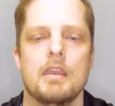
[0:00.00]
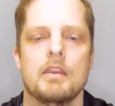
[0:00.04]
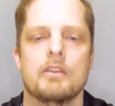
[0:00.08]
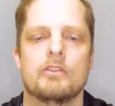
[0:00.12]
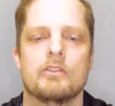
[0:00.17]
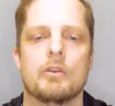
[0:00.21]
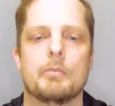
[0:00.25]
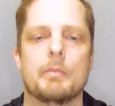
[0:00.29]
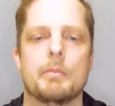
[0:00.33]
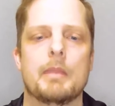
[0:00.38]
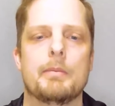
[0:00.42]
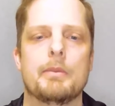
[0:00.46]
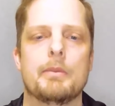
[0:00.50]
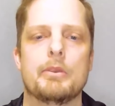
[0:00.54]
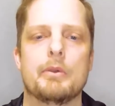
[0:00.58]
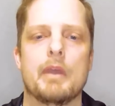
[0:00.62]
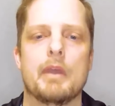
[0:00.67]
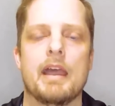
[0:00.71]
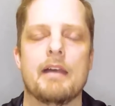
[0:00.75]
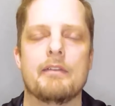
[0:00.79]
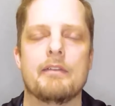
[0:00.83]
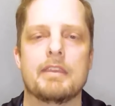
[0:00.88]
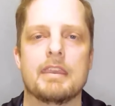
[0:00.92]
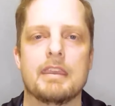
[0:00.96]
So maybe you
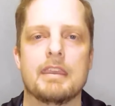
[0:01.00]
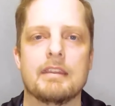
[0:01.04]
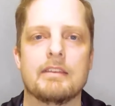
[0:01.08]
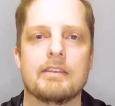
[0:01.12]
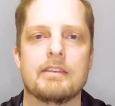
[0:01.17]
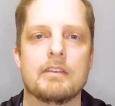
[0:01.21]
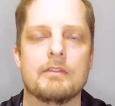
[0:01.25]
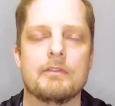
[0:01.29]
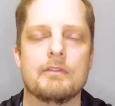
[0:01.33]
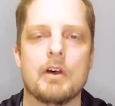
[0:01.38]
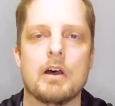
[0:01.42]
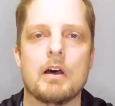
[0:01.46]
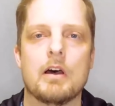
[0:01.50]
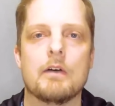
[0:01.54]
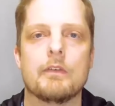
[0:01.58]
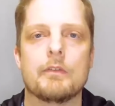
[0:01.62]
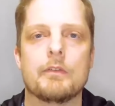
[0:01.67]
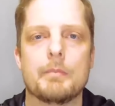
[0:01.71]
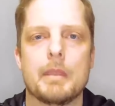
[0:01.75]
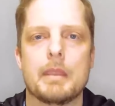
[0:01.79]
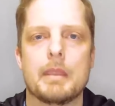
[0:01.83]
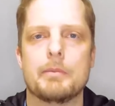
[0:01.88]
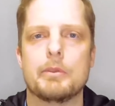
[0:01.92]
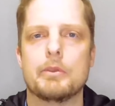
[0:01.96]
have kids
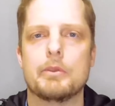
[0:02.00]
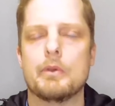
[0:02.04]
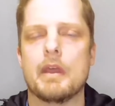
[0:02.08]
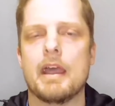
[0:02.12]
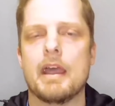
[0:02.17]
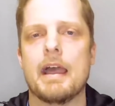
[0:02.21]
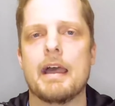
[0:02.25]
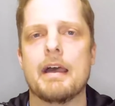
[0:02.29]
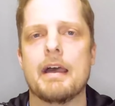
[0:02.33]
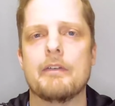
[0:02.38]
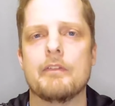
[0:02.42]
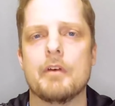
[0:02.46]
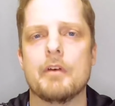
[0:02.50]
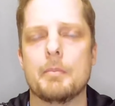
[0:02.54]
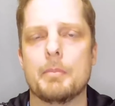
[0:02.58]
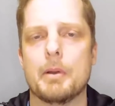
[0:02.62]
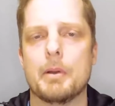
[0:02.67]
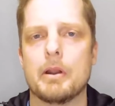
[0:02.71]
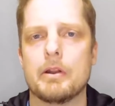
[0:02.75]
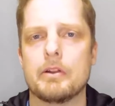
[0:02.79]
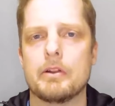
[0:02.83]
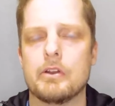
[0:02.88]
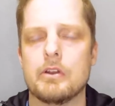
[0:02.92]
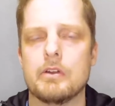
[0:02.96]
involved, maybe you have a
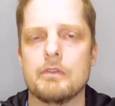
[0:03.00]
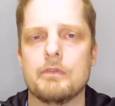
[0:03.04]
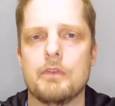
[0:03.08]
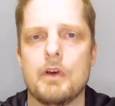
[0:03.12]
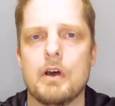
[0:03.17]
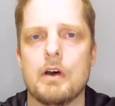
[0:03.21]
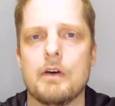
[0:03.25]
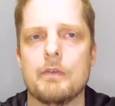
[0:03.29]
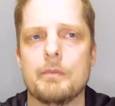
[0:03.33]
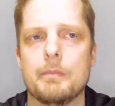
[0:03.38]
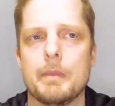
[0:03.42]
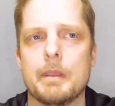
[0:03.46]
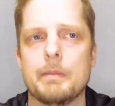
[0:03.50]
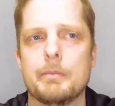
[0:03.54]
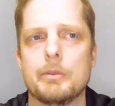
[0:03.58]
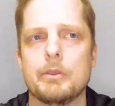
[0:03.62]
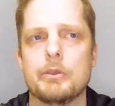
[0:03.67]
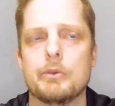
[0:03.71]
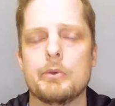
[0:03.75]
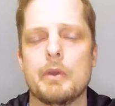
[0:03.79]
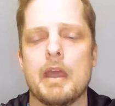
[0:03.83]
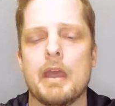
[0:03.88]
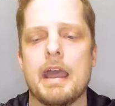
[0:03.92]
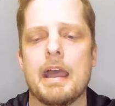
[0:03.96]
partner involved, maybe
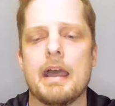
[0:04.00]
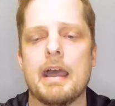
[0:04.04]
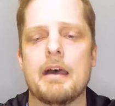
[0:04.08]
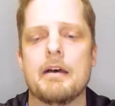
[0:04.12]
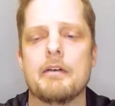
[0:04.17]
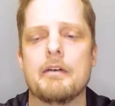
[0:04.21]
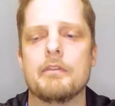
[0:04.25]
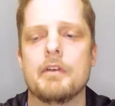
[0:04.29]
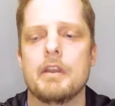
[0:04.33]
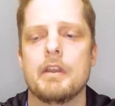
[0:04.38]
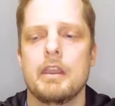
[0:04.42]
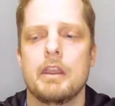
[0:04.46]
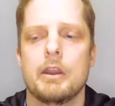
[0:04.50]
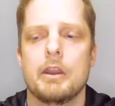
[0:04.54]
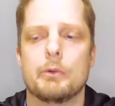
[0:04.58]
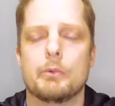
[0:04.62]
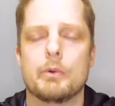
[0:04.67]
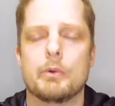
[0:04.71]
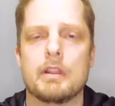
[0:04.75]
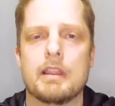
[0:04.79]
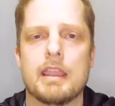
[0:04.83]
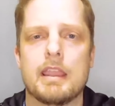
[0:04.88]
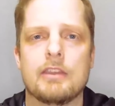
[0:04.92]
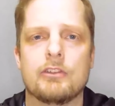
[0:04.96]
you have
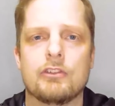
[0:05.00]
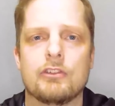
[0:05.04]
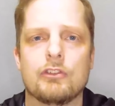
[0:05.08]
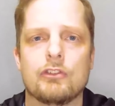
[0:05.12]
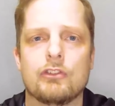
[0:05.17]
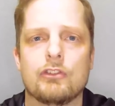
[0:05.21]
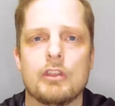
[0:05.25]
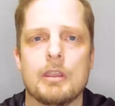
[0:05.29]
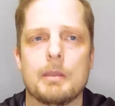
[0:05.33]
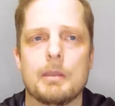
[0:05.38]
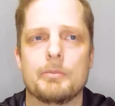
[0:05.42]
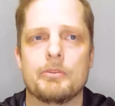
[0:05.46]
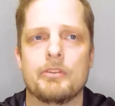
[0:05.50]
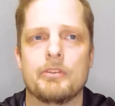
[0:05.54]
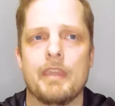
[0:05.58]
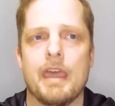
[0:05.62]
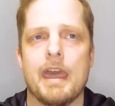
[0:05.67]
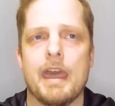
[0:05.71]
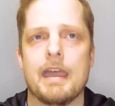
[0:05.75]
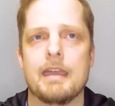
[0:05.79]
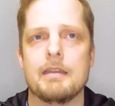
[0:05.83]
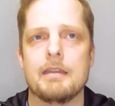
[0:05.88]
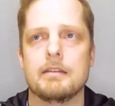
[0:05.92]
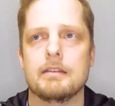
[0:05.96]
relationships
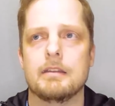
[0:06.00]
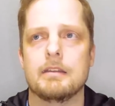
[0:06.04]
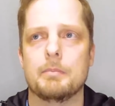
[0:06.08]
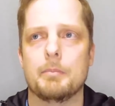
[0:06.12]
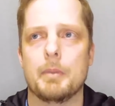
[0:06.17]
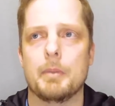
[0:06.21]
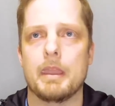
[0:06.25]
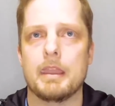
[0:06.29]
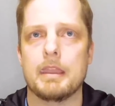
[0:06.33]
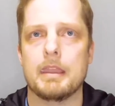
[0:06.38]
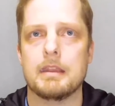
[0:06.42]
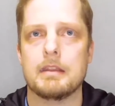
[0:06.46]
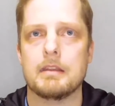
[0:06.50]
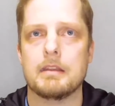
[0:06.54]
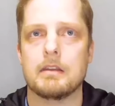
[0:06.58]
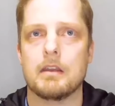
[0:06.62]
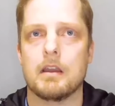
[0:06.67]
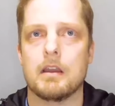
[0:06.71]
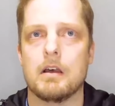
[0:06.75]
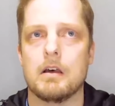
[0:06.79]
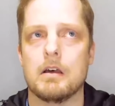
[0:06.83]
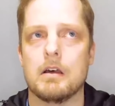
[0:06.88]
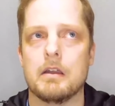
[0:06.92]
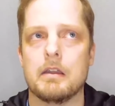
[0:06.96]
that depend
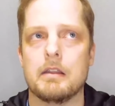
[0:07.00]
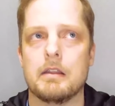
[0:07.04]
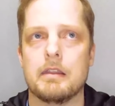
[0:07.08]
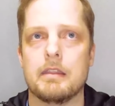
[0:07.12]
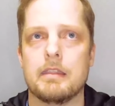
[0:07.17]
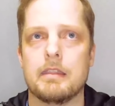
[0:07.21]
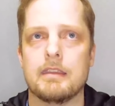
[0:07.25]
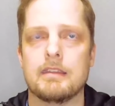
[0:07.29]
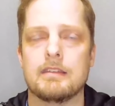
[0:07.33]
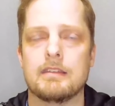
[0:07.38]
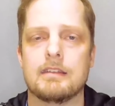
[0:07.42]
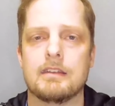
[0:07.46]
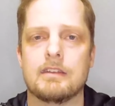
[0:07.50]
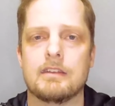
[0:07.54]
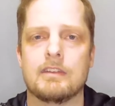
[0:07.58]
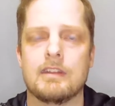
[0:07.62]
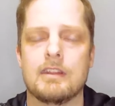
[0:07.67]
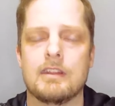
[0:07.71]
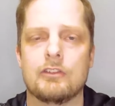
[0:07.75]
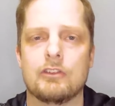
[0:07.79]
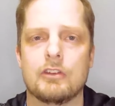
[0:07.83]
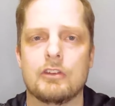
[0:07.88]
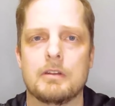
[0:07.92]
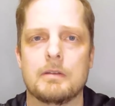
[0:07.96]
on this
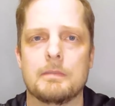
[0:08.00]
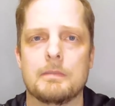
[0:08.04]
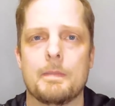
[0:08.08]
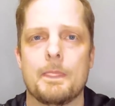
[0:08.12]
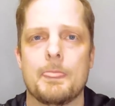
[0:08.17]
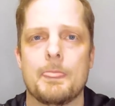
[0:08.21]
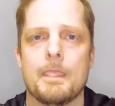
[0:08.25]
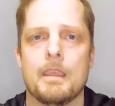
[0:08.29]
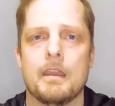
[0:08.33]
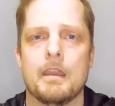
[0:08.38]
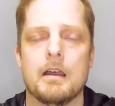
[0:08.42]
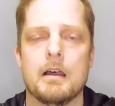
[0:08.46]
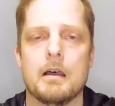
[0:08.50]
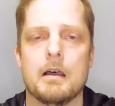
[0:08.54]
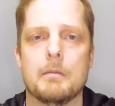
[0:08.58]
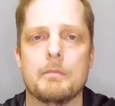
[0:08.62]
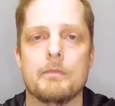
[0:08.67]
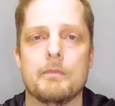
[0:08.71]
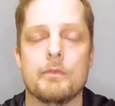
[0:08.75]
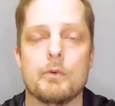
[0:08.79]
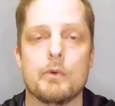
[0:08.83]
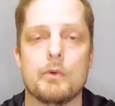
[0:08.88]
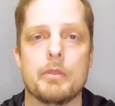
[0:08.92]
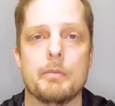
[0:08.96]
decision
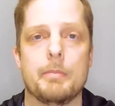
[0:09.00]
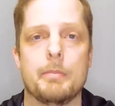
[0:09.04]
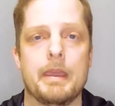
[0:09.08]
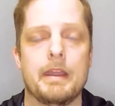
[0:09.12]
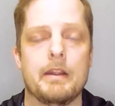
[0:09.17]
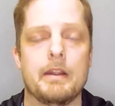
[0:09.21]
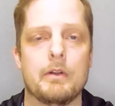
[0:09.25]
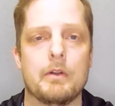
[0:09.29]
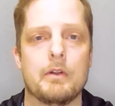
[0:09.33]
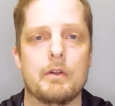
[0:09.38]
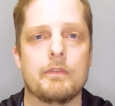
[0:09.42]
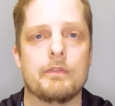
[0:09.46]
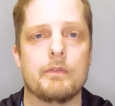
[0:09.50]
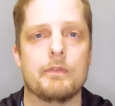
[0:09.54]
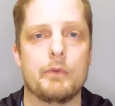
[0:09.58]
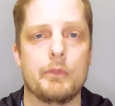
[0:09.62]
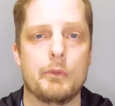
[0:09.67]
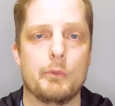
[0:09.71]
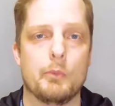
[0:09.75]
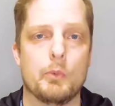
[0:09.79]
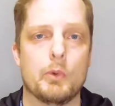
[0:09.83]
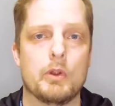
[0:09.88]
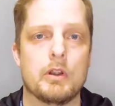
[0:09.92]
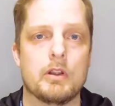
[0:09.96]
for the better or for
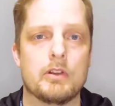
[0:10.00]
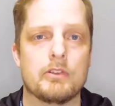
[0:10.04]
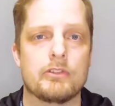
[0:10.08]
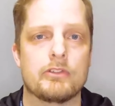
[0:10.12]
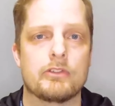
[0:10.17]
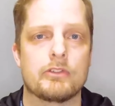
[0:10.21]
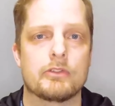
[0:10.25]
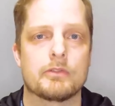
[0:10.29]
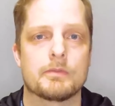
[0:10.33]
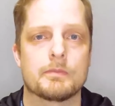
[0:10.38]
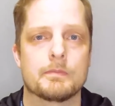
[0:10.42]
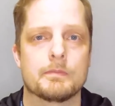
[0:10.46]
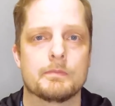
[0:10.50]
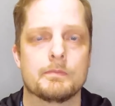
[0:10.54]
the worse.